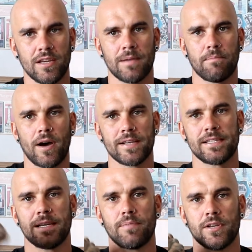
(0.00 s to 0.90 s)
Your
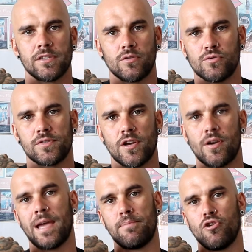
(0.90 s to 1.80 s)
bicep is
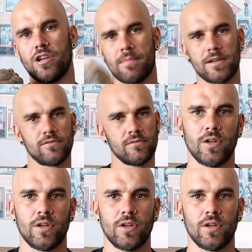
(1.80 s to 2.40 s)
also a pulling muscle.